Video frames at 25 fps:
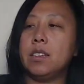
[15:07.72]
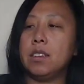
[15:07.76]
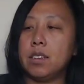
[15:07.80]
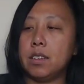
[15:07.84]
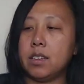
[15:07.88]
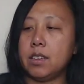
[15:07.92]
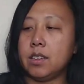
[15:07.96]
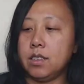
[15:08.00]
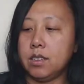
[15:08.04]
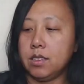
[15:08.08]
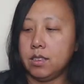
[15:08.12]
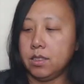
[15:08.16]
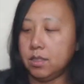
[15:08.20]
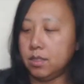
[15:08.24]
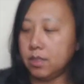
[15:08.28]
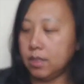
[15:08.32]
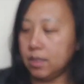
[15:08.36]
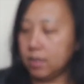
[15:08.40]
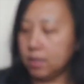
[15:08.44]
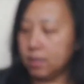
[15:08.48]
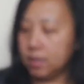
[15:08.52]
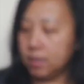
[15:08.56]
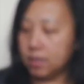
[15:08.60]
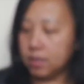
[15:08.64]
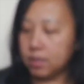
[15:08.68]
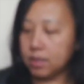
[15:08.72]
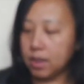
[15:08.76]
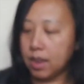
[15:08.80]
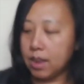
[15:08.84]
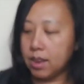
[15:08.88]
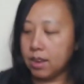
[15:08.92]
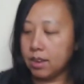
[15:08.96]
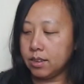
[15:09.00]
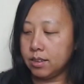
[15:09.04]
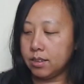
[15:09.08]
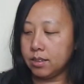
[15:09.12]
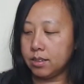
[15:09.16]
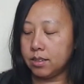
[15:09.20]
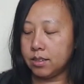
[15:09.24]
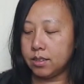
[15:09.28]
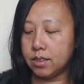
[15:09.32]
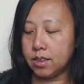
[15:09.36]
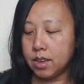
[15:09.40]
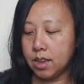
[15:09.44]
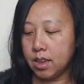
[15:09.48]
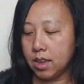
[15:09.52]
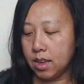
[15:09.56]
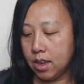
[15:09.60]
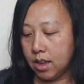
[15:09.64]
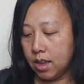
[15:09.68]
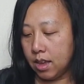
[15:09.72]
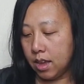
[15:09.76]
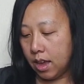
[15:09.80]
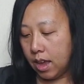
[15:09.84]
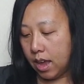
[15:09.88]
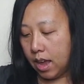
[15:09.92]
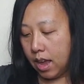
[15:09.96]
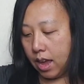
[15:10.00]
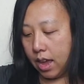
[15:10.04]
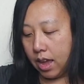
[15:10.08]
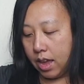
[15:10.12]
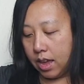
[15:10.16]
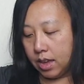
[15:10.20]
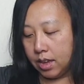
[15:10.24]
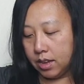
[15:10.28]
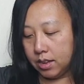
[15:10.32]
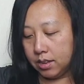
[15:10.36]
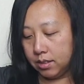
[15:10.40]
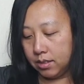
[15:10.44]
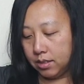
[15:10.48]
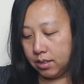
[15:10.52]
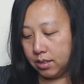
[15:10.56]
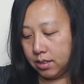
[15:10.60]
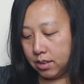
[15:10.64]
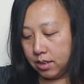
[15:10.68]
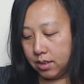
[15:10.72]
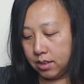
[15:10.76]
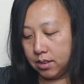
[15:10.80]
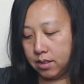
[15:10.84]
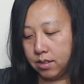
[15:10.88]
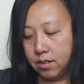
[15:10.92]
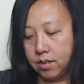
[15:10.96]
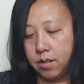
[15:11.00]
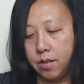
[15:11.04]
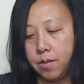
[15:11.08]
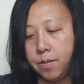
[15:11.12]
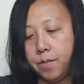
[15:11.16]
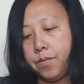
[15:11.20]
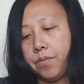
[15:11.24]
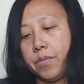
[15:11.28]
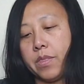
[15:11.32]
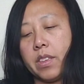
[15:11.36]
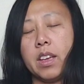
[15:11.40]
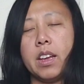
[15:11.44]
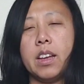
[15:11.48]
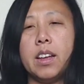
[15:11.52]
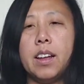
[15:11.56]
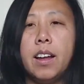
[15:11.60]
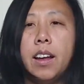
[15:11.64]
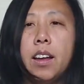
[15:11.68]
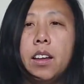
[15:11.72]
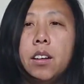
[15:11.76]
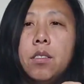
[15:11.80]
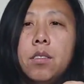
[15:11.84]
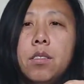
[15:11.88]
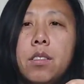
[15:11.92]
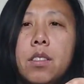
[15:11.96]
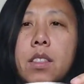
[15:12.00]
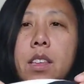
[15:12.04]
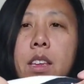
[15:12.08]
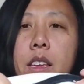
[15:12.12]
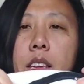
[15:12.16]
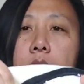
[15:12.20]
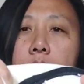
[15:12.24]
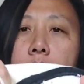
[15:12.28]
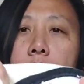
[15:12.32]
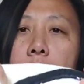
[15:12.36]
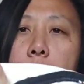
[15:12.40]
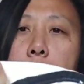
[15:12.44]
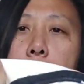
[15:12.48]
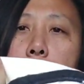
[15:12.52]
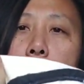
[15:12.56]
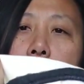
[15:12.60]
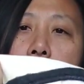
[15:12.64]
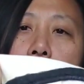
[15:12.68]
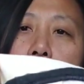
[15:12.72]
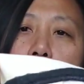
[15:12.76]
is a size 8. I don't think they make